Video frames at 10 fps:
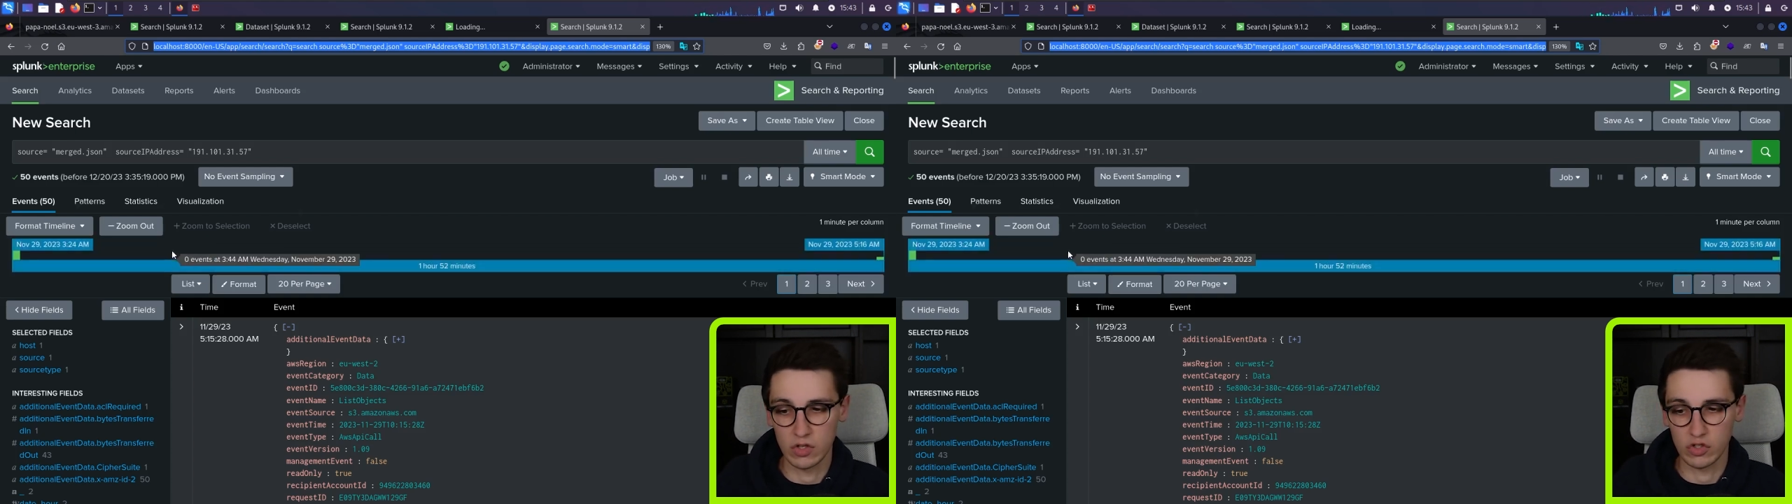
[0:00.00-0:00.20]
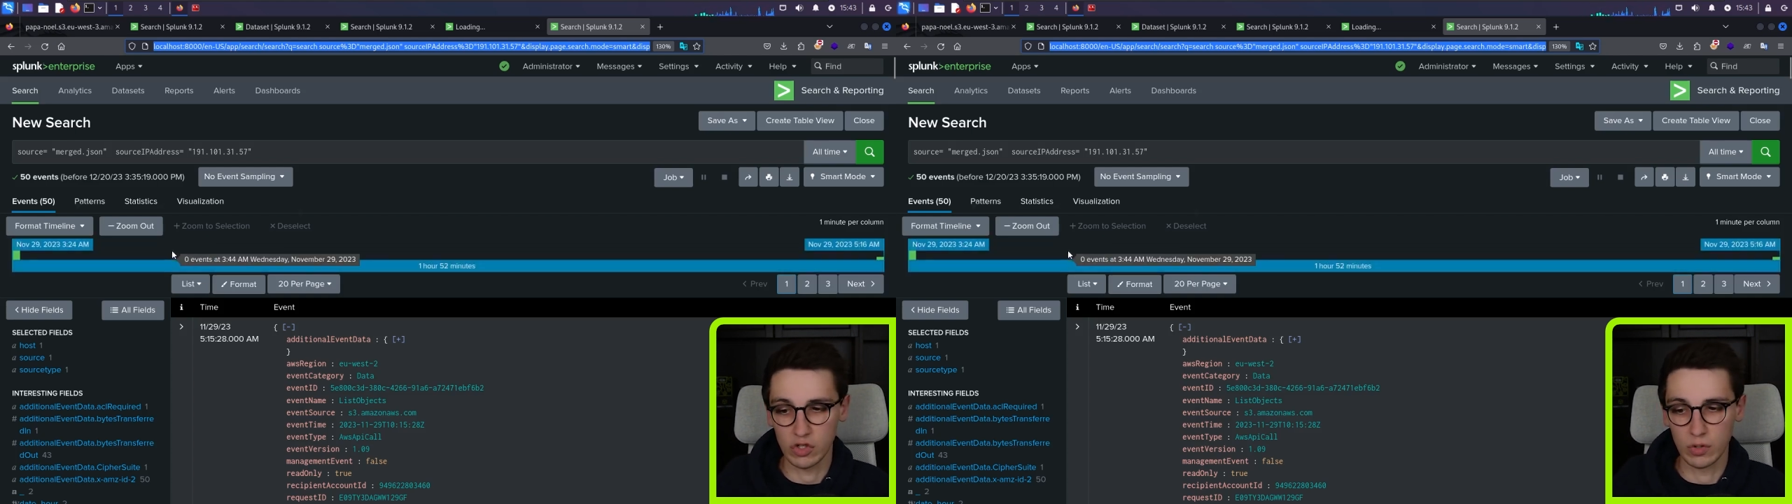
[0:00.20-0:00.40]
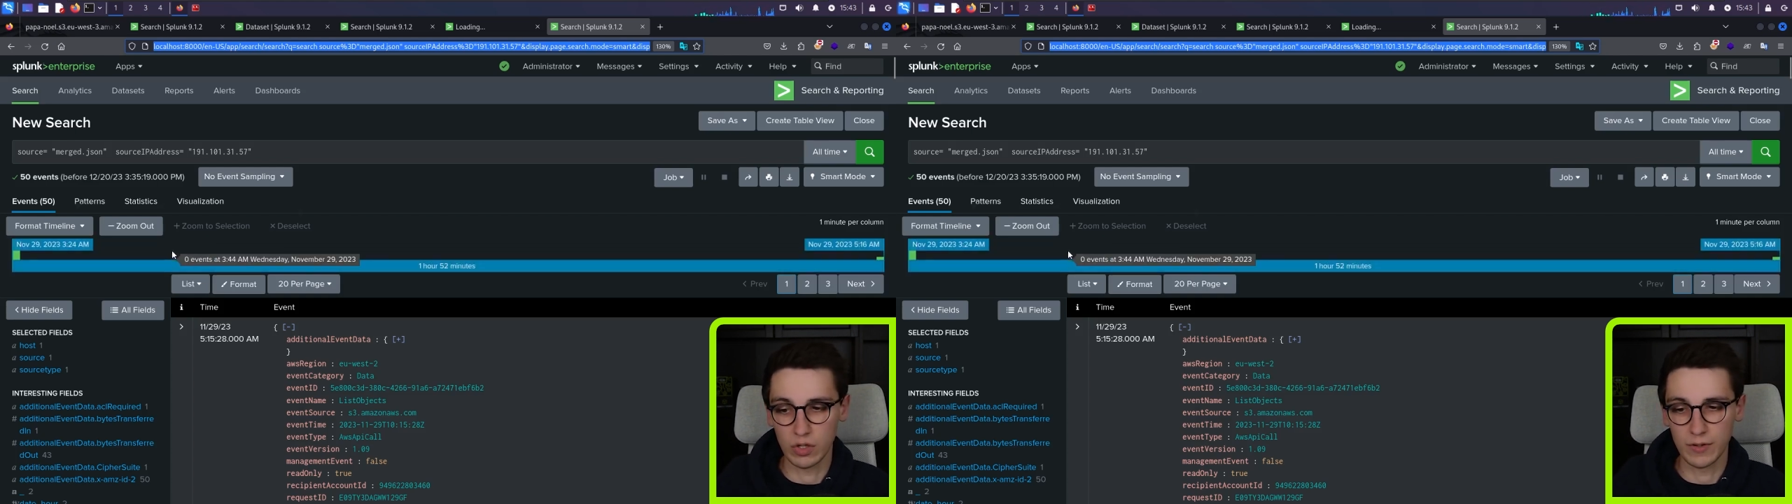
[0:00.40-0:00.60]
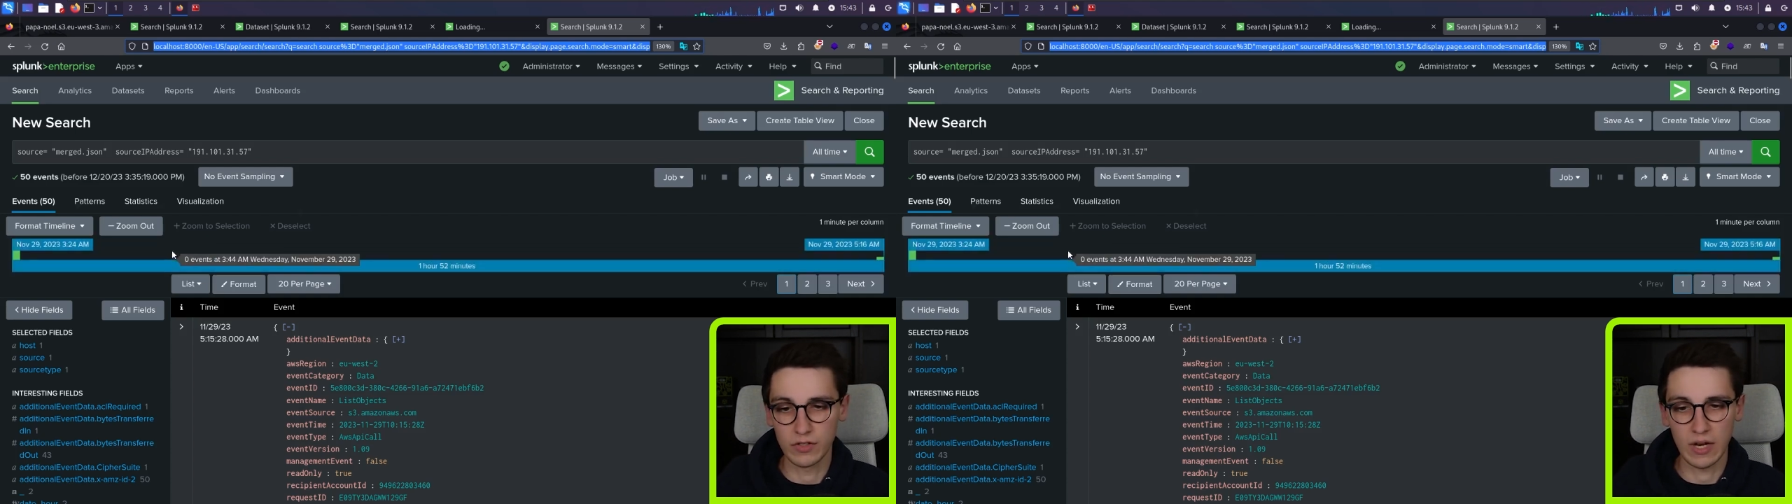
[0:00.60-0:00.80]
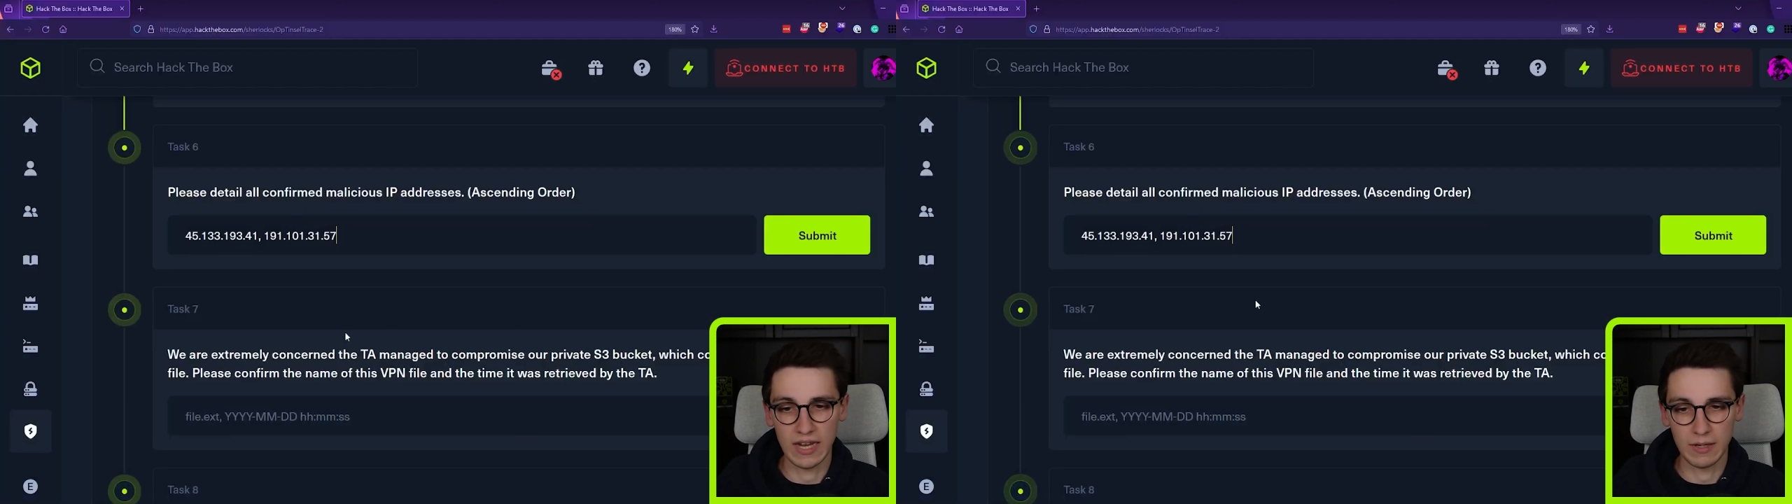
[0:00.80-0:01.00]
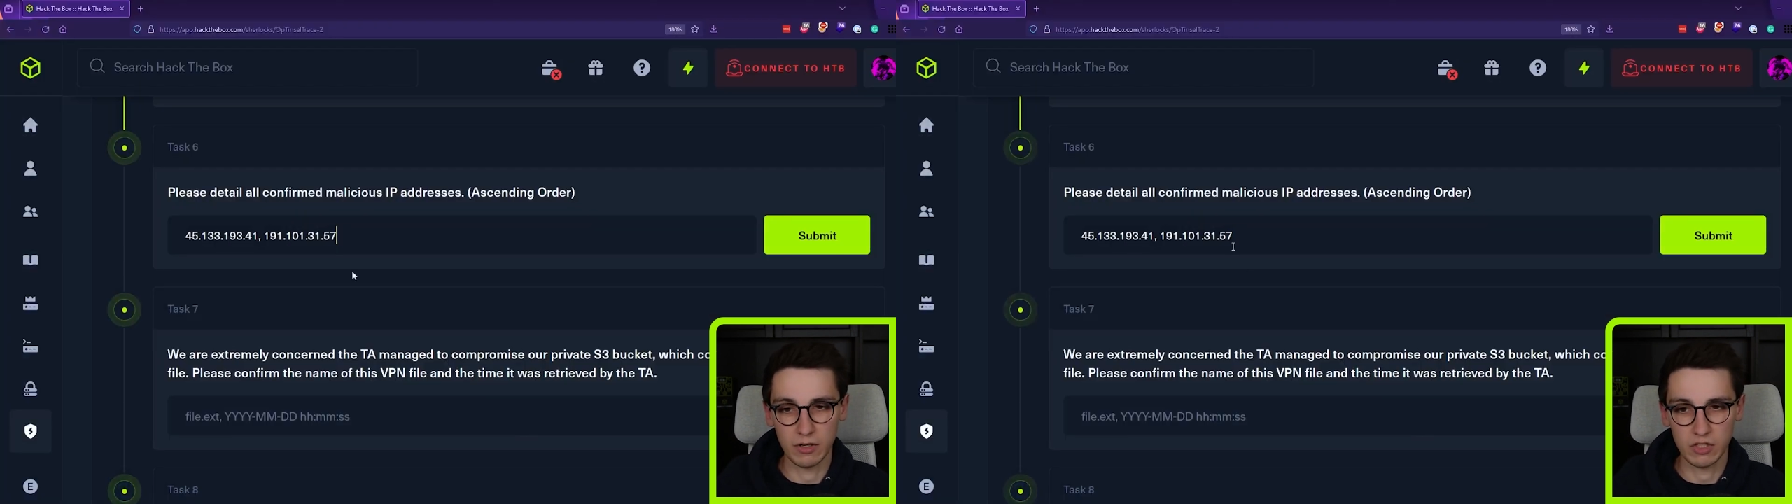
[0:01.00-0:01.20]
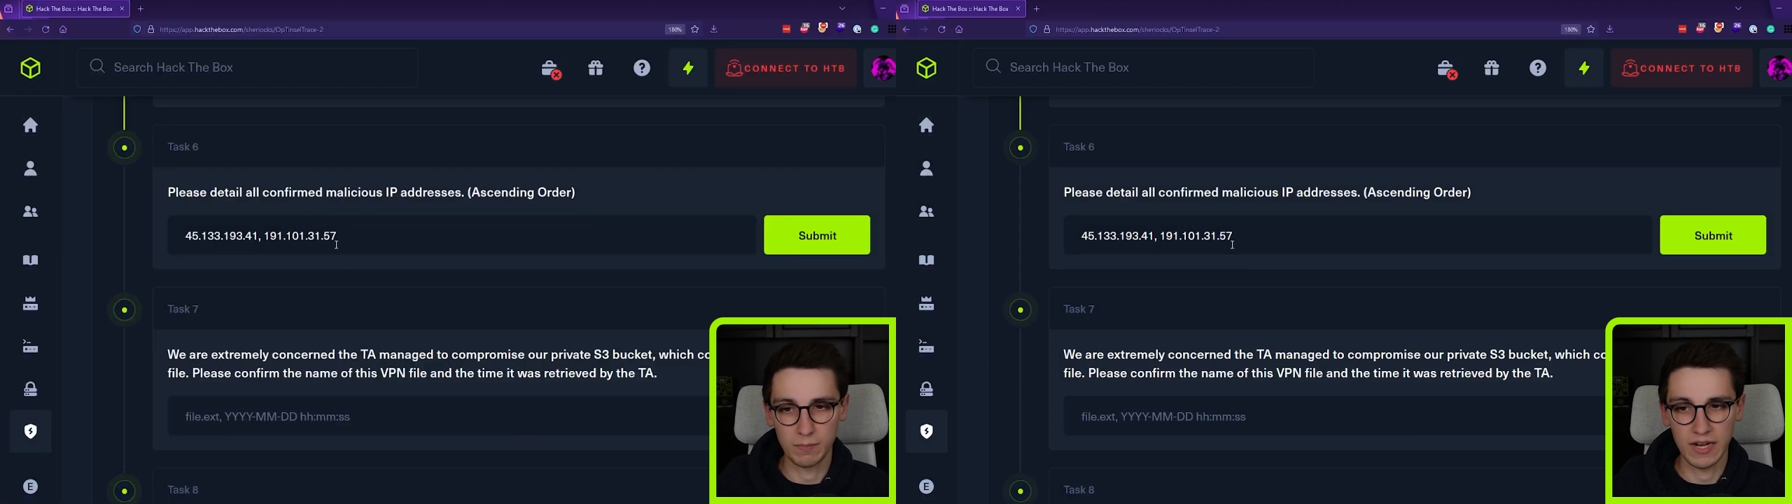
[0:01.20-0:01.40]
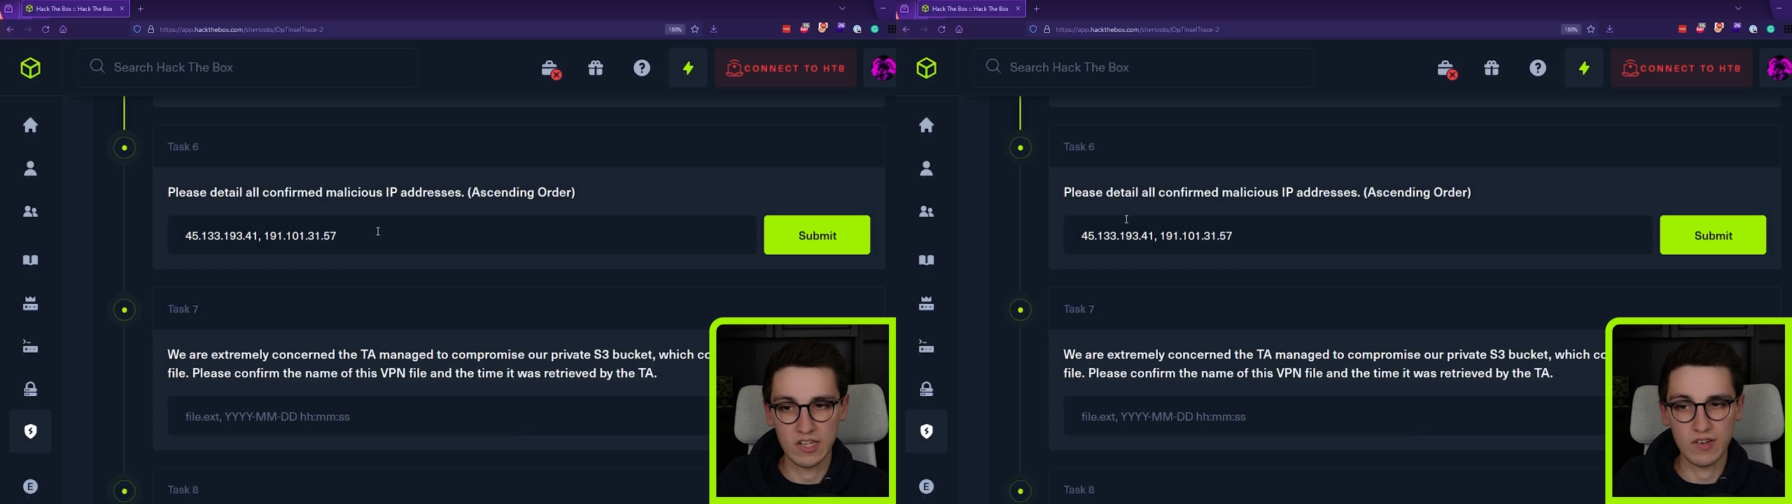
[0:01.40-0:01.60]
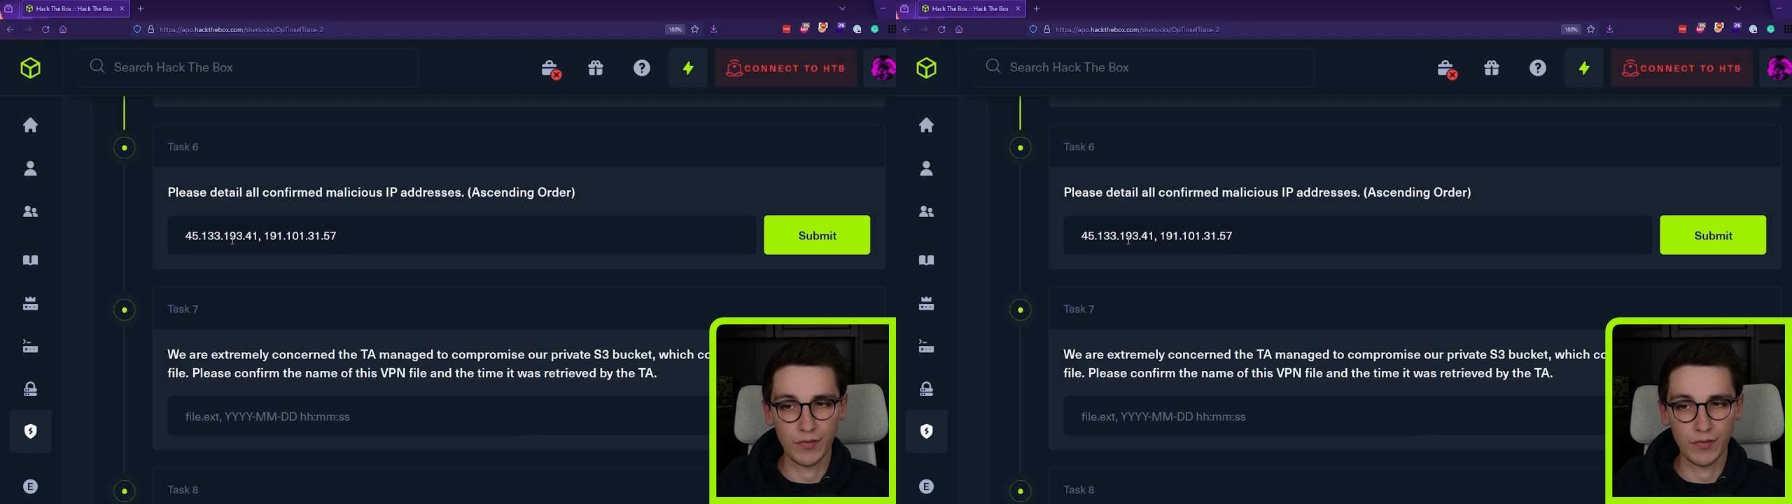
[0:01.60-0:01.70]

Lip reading: So going to the Hack the Box page,